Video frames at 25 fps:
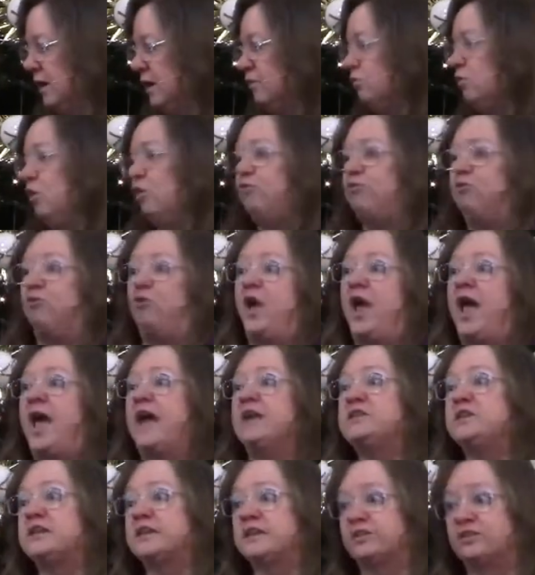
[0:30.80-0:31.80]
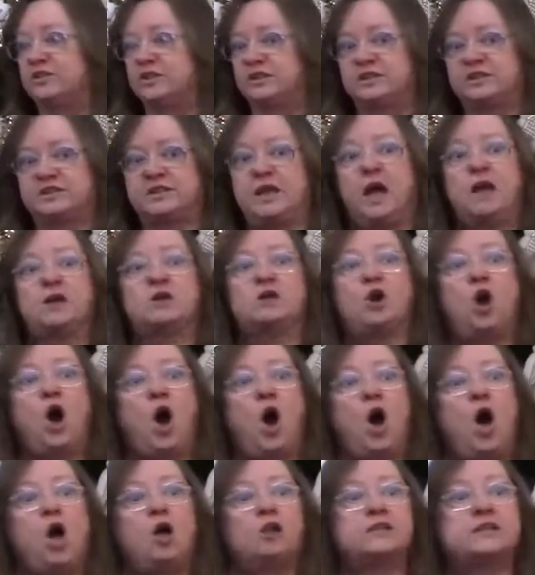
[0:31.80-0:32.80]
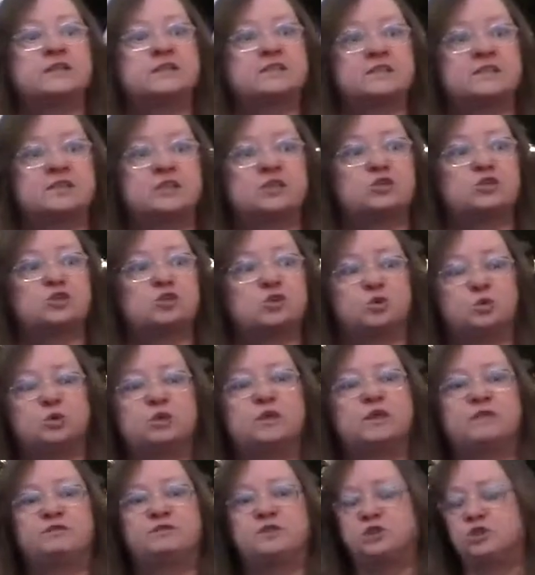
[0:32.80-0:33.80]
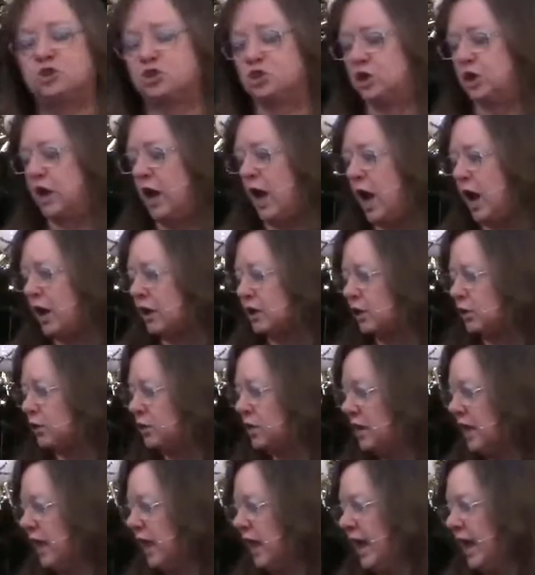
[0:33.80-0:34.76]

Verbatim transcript: Well, frantic, the son called his sister who lived in Chicago,